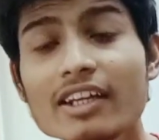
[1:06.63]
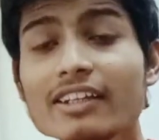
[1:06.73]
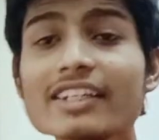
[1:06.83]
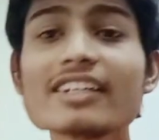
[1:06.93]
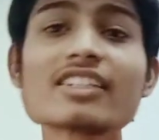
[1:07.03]

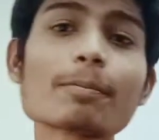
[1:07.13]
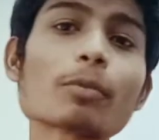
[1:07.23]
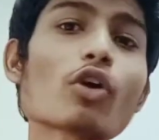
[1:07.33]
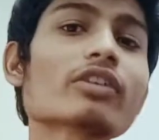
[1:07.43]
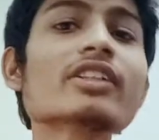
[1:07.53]
there is a
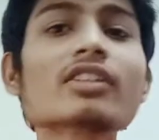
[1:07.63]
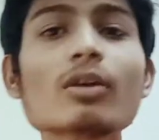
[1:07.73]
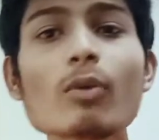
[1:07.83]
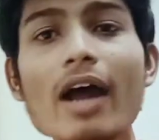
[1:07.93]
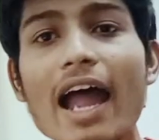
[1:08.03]
proxy
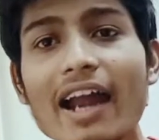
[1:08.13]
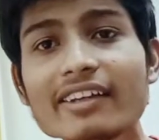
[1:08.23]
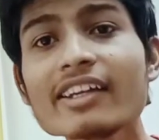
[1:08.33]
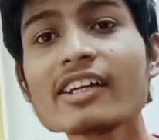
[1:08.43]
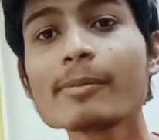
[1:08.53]
server
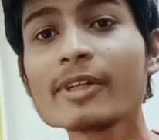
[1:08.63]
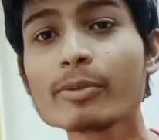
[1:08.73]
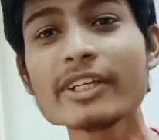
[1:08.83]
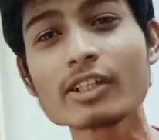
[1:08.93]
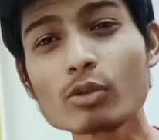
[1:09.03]
acting in
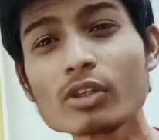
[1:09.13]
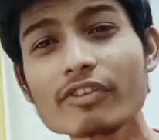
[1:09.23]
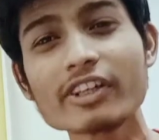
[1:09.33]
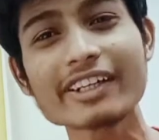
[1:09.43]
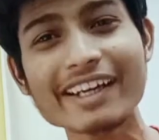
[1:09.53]
between two
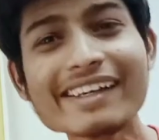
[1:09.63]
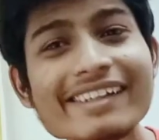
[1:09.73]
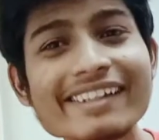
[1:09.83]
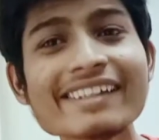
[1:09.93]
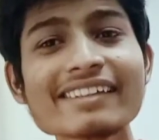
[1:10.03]
different
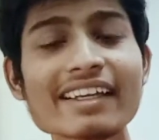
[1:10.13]
entities,